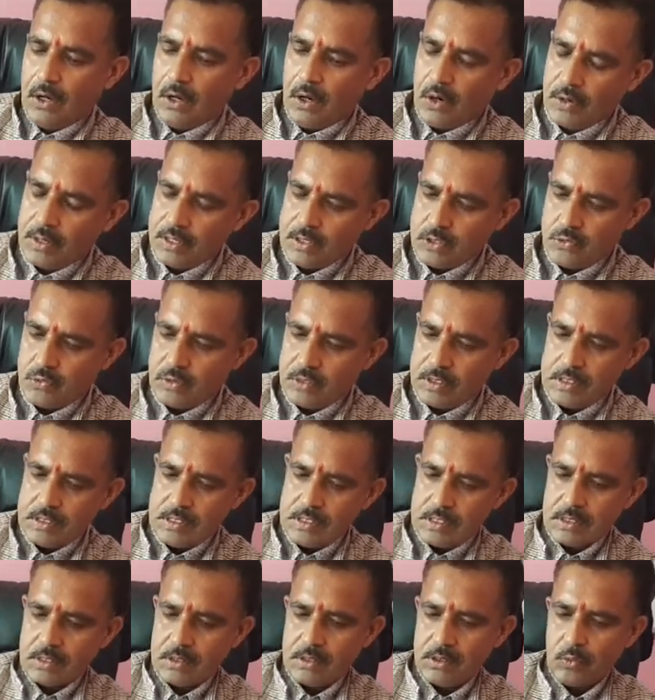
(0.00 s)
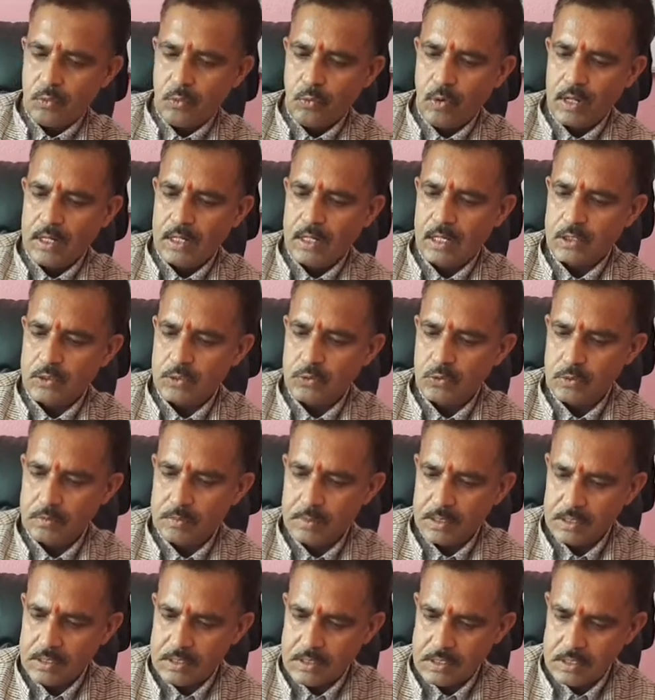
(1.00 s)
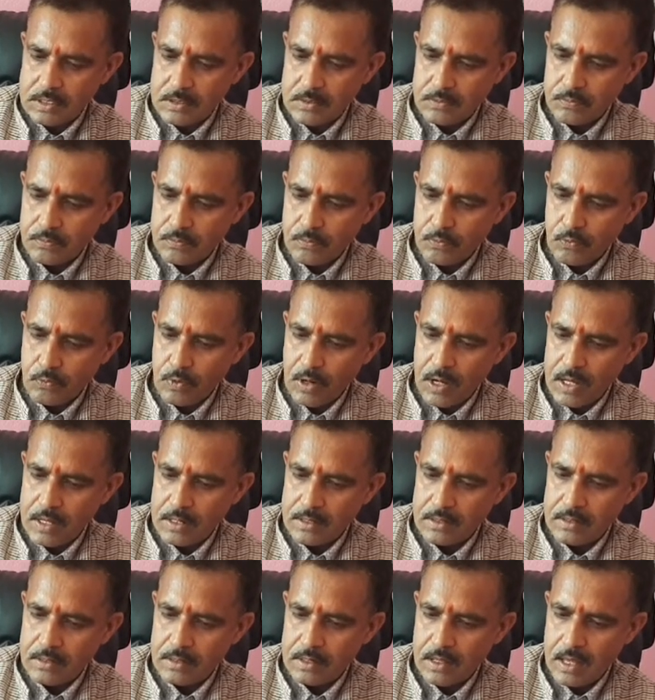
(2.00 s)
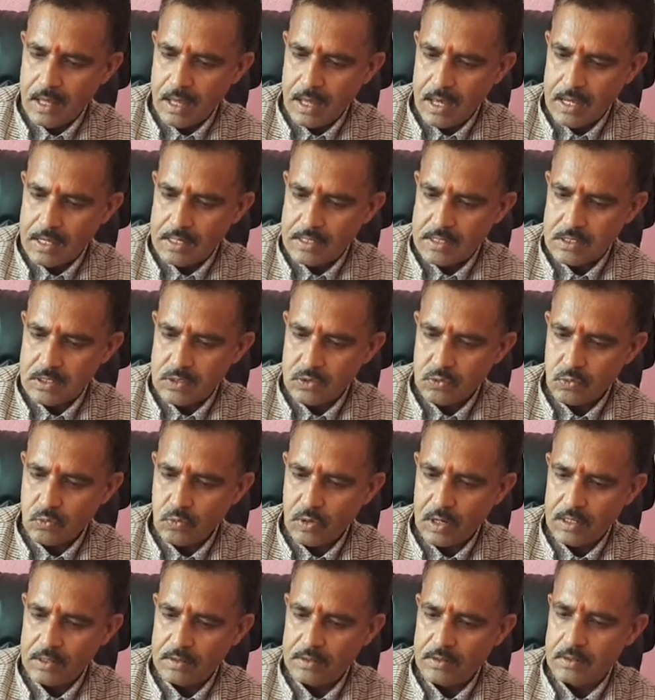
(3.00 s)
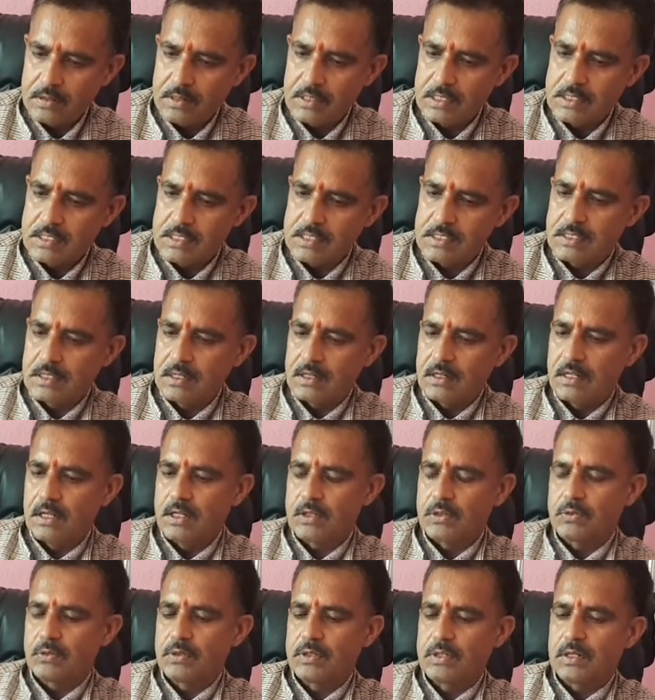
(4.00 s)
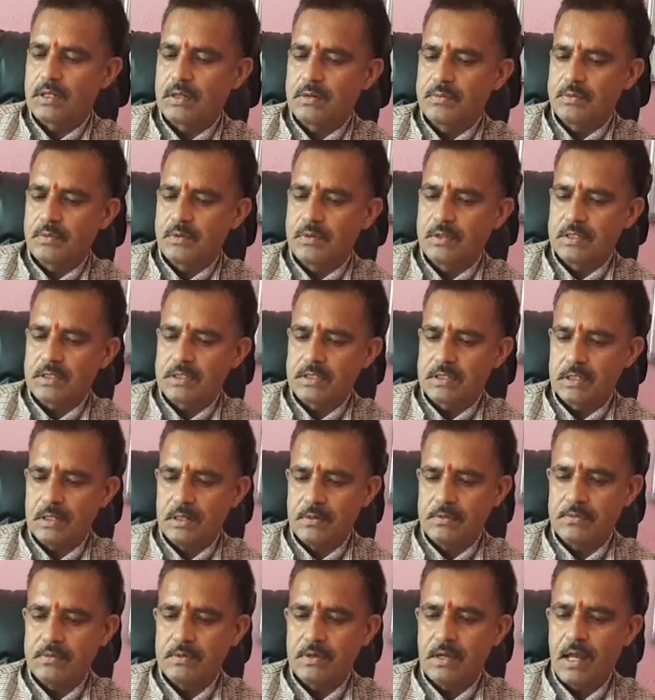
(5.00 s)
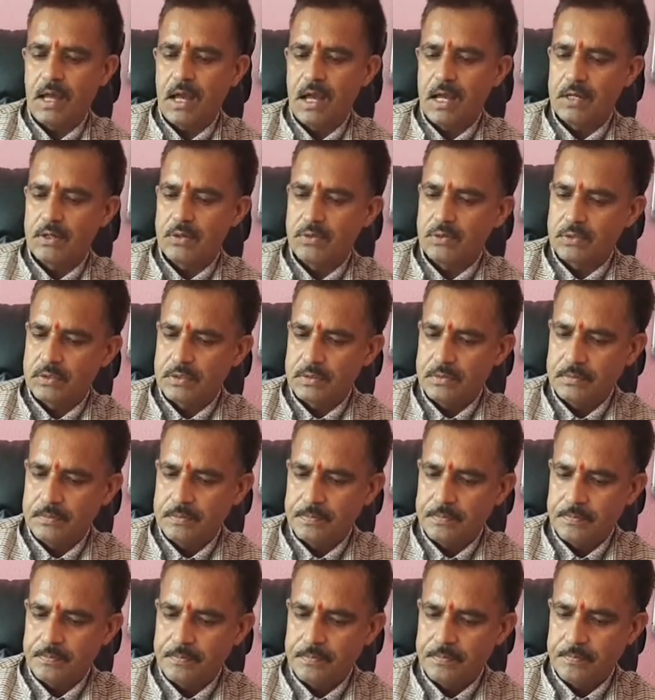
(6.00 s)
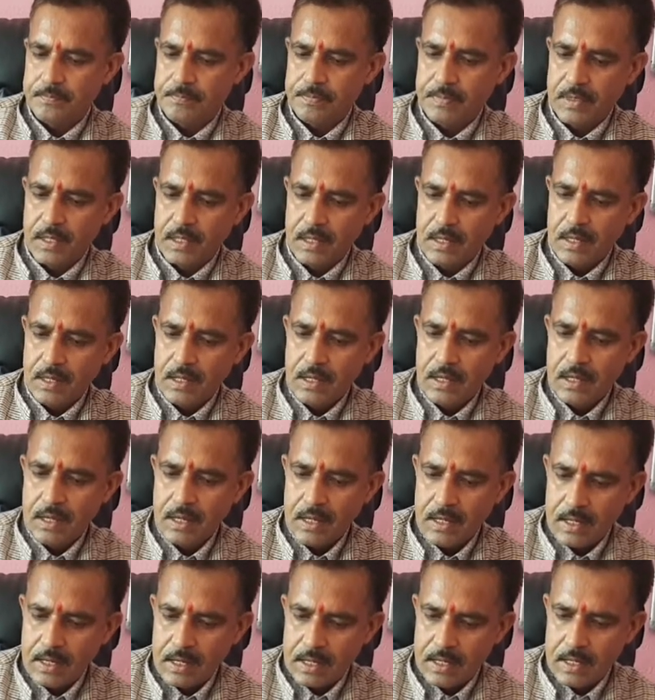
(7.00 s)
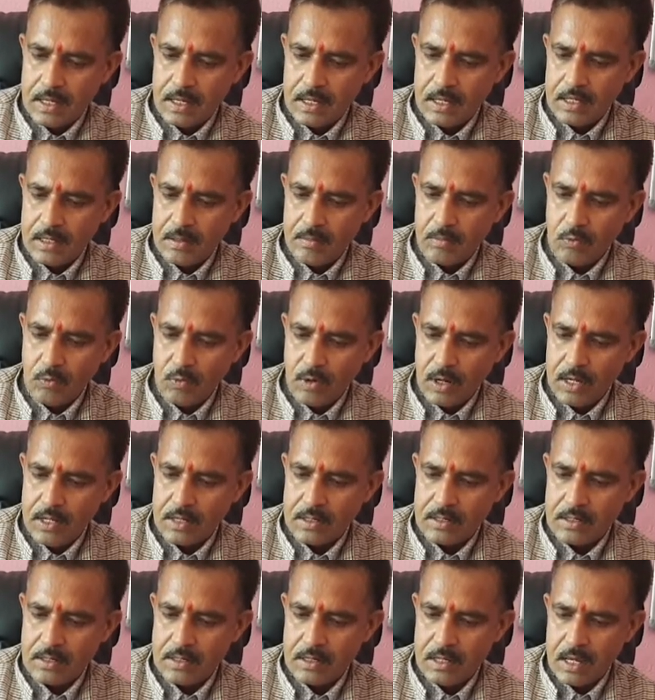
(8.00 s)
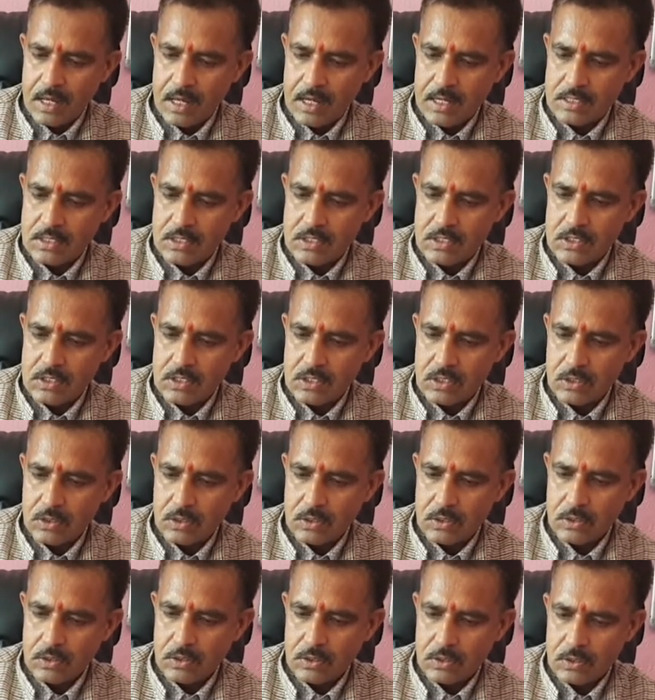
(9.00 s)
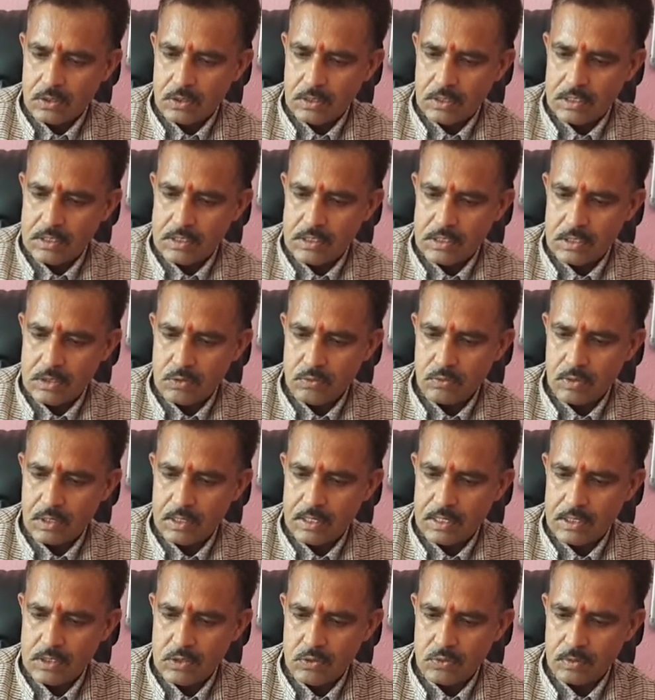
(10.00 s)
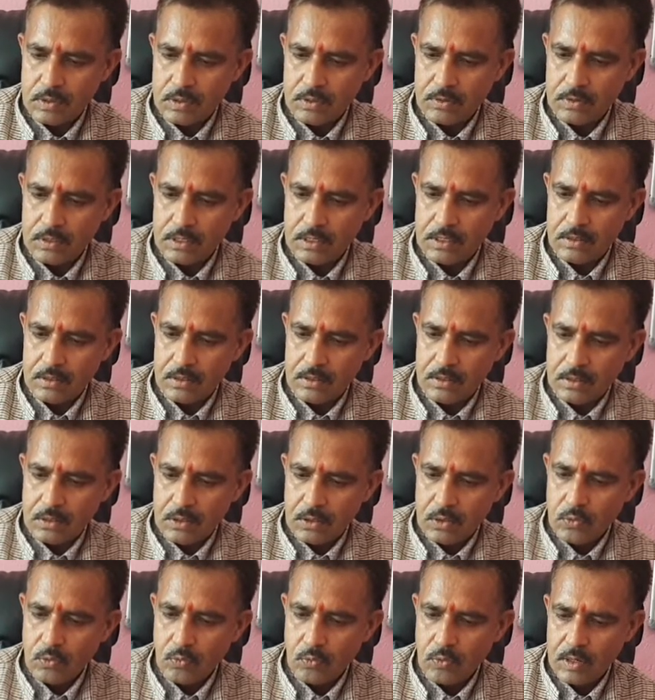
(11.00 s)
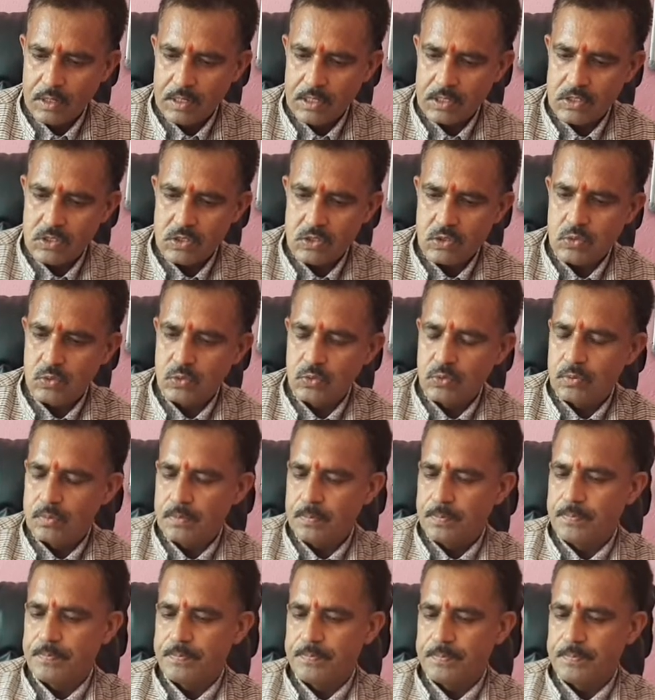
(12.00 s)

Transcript: Okay students, 1 electron means 1s1. This is the electronic configuration of hydrogen. Helium 1s, this is 1s1, okay, 1s2.